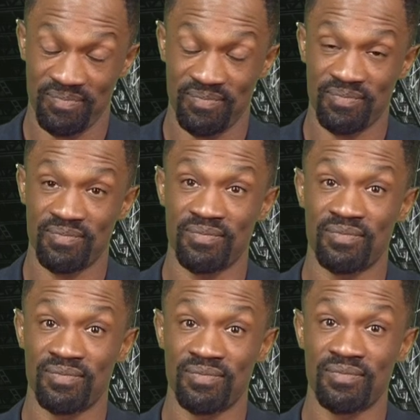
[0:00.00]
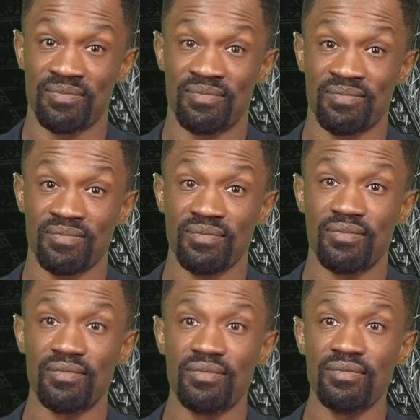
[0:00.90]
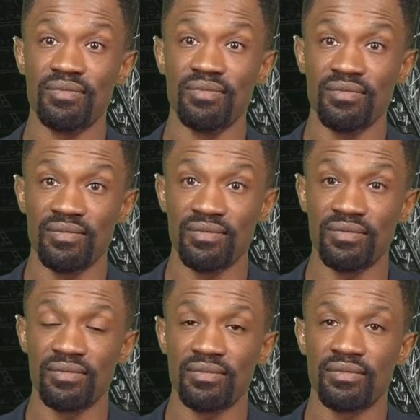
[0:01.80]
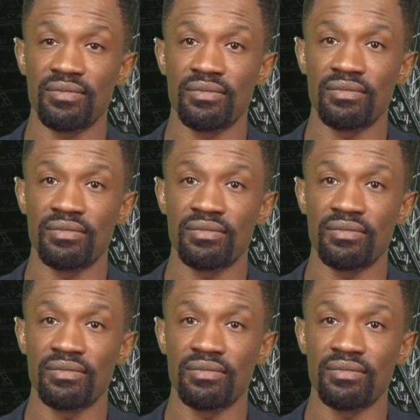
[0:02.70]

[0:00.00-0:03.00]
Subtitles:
The person shown says nothing.